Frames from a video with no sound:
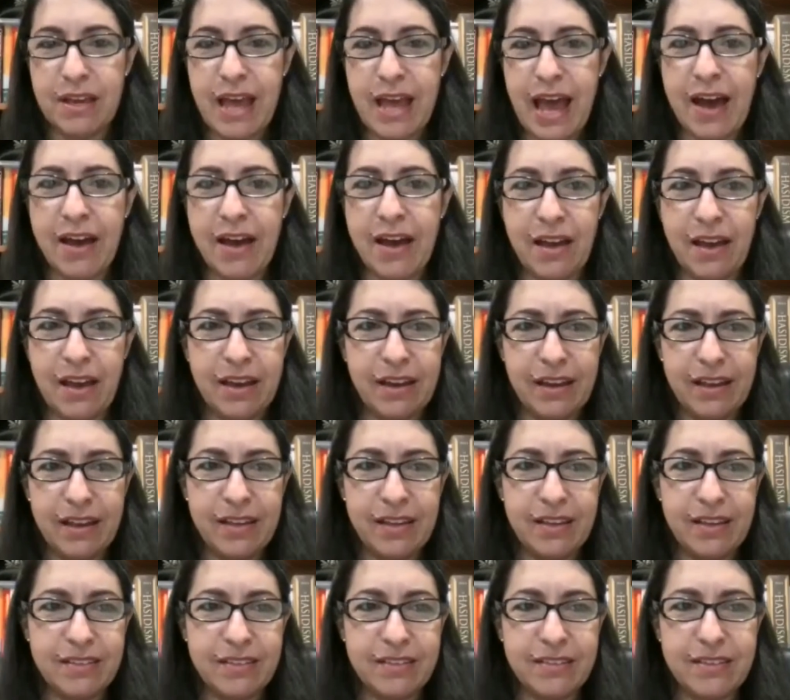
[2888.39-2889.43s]
and
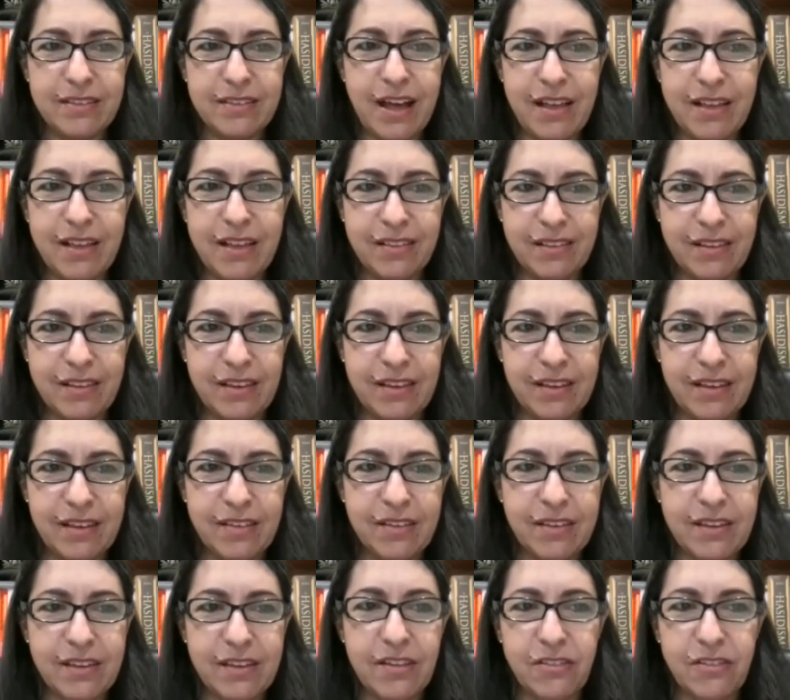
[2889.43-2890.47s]
he
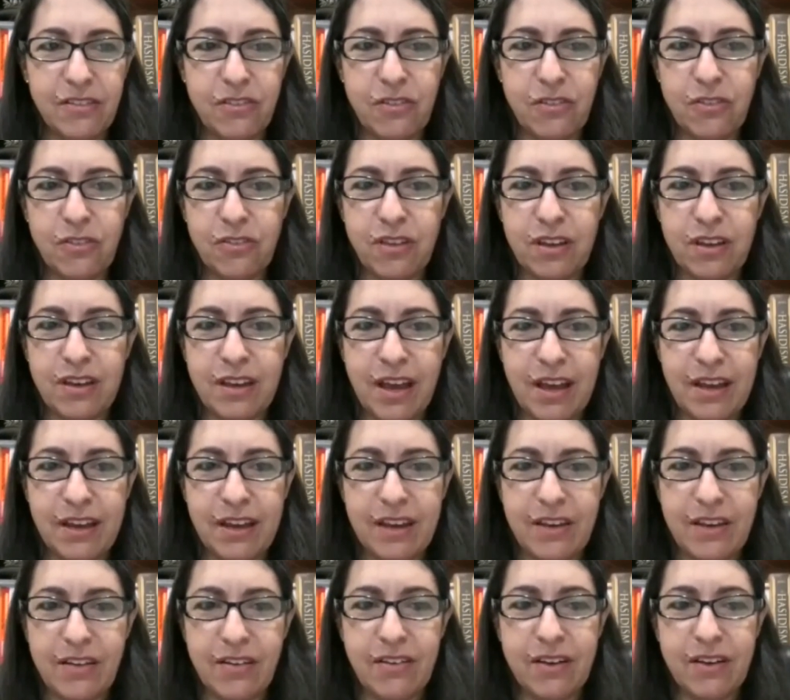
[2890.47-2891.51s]
callously killed Jews, and yet
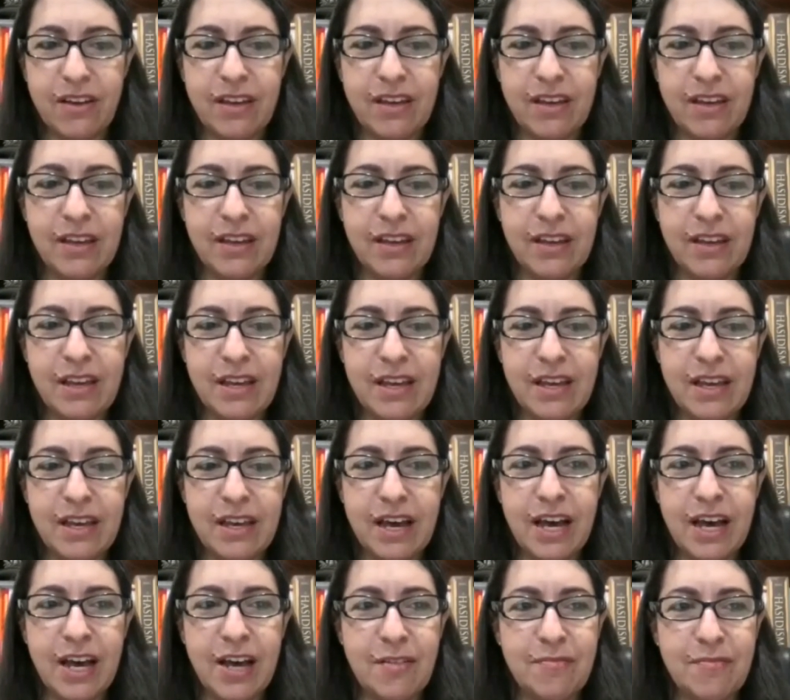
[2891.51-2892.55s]
here he
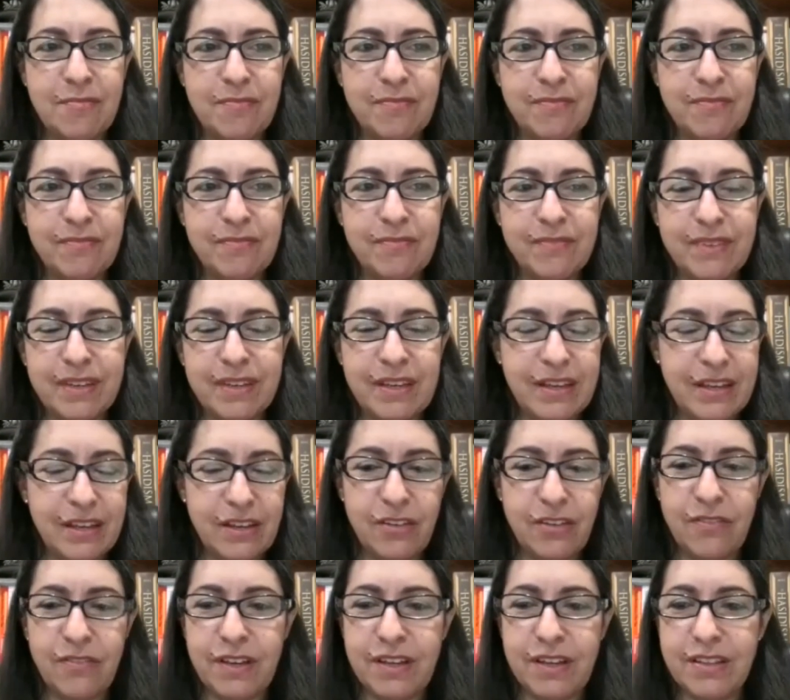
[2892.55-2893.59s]

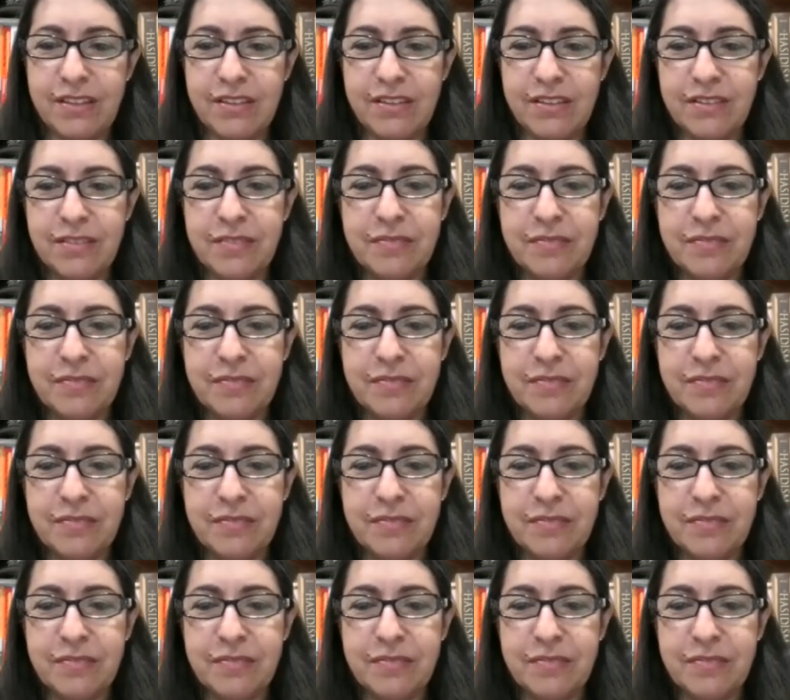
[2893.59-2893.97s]
intervenes.